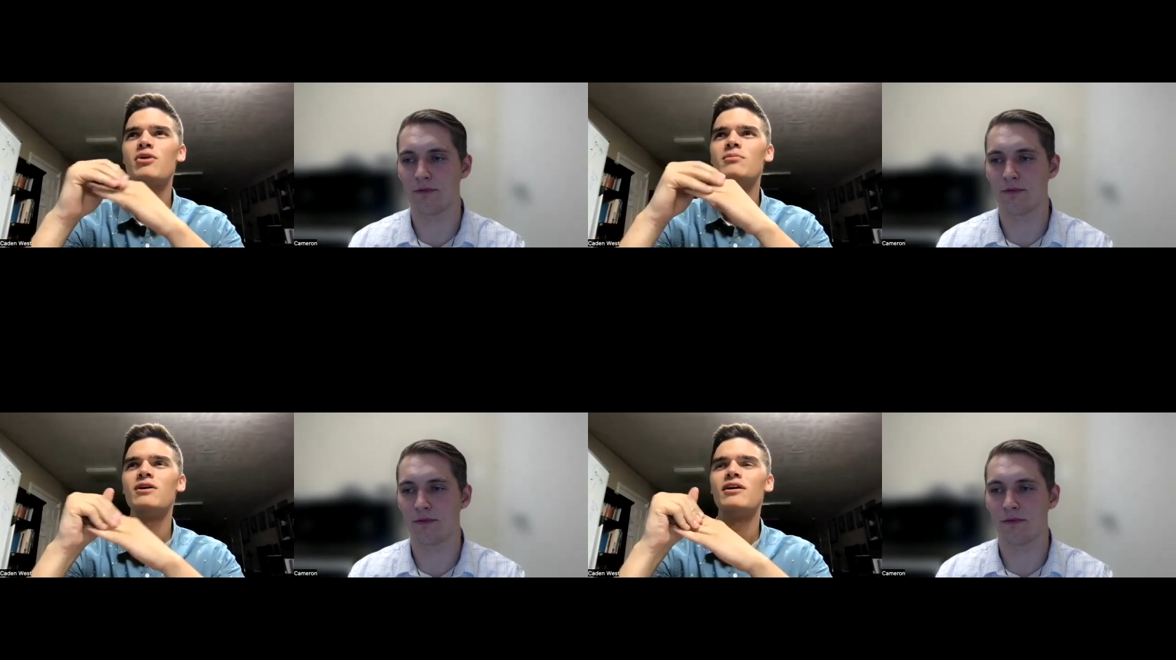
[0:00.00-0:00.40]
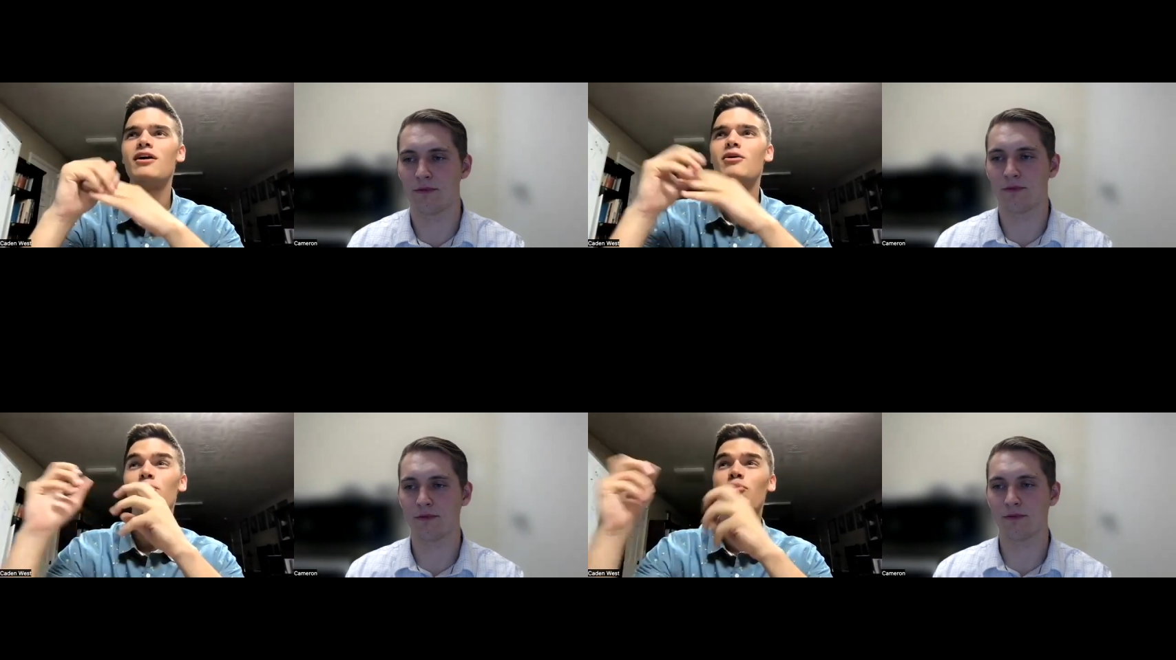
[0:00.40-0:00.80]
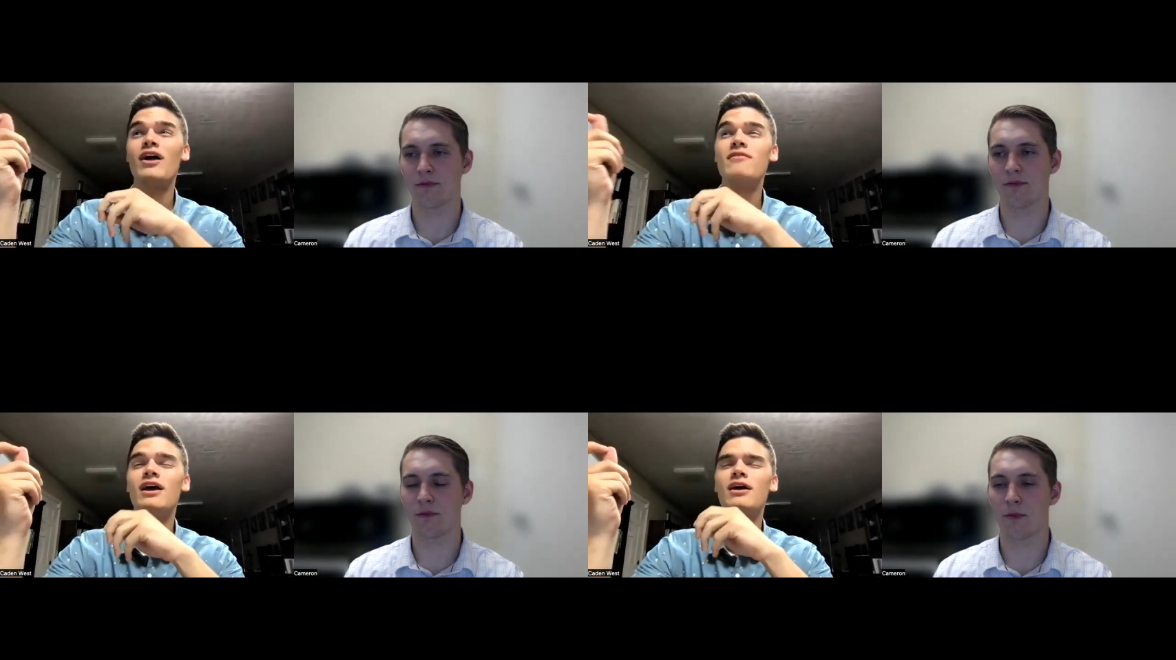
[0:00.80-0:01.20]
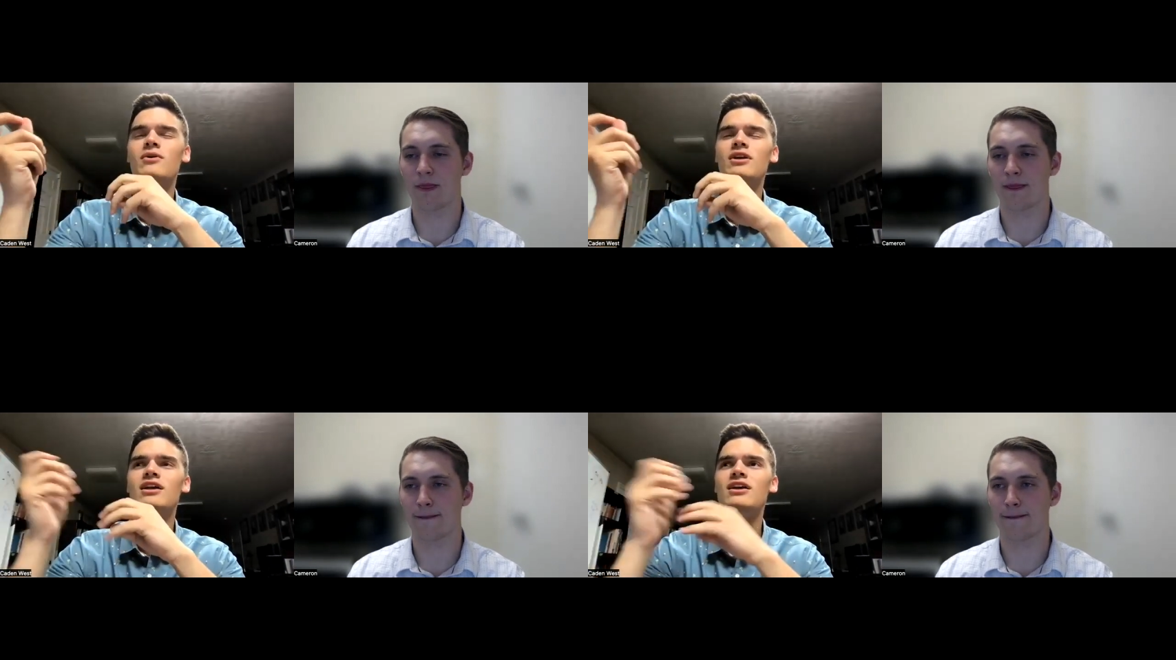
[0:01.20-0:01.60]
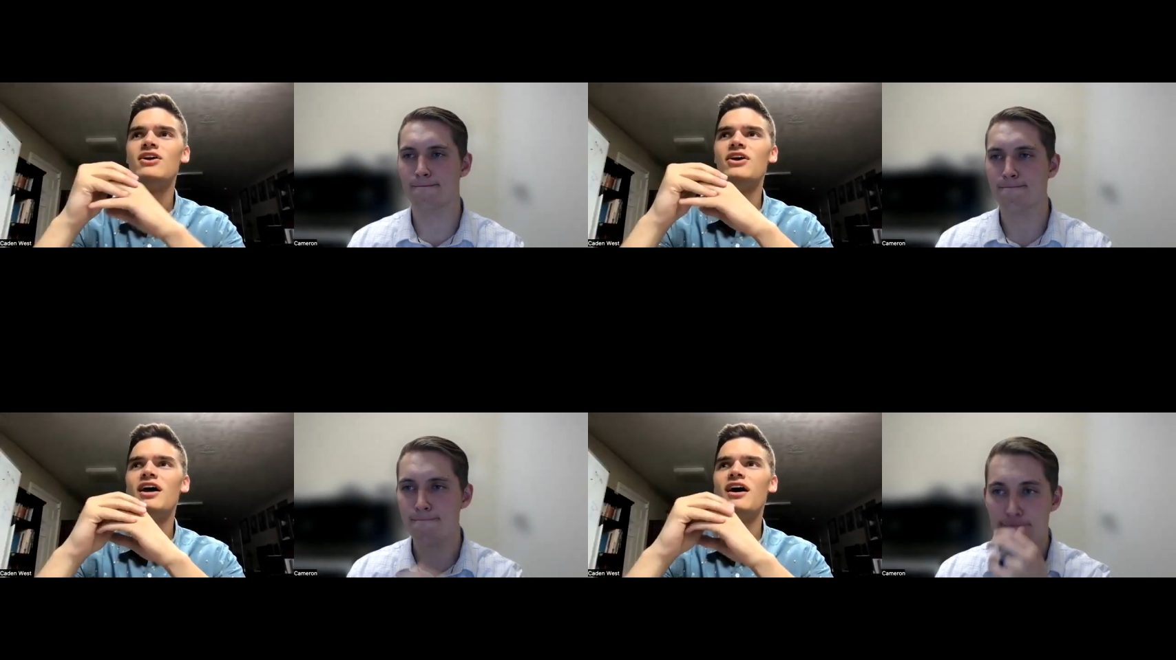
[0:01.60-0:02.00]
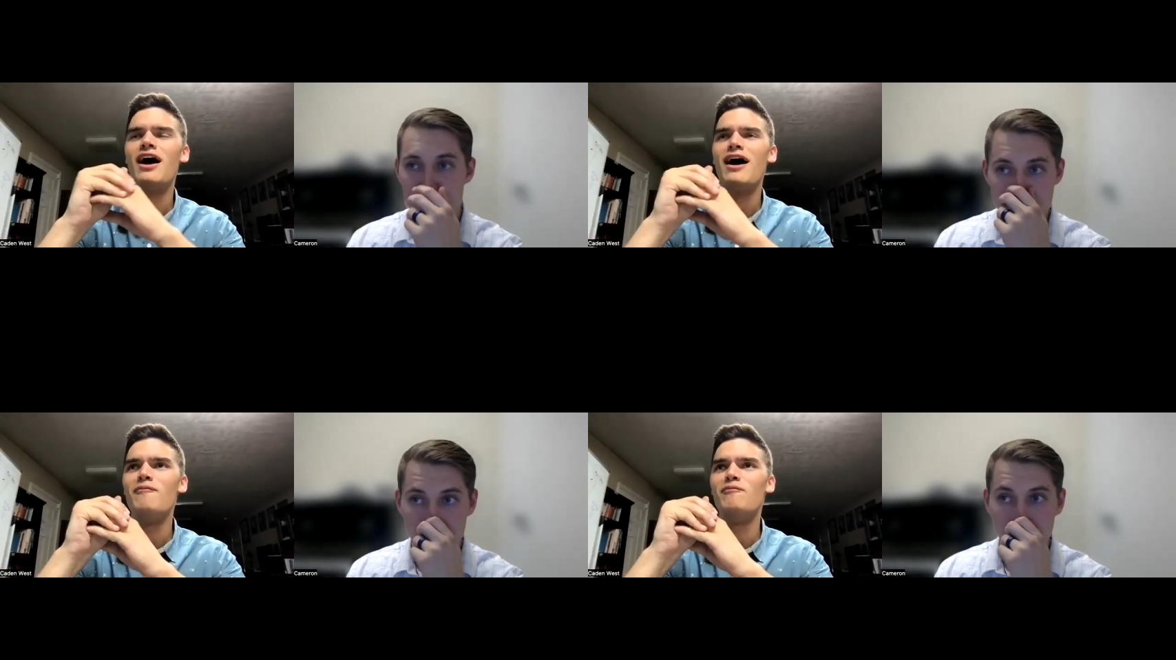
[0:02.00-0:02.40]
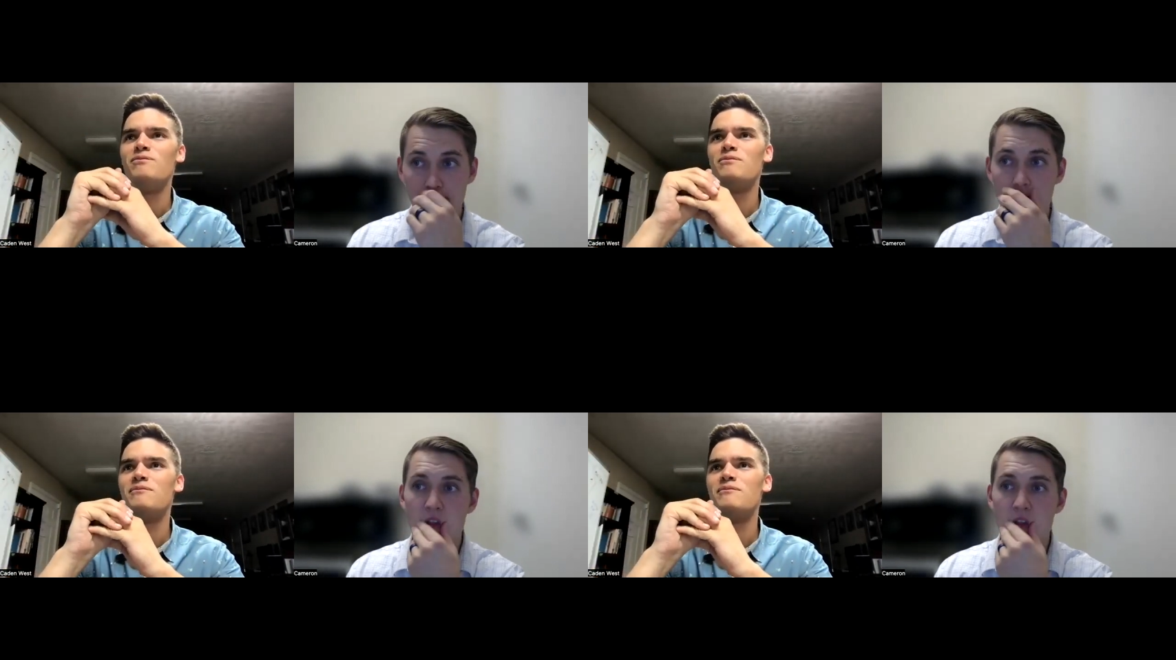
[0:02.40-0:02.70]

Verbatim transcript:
Speaker 1: public or private equity um,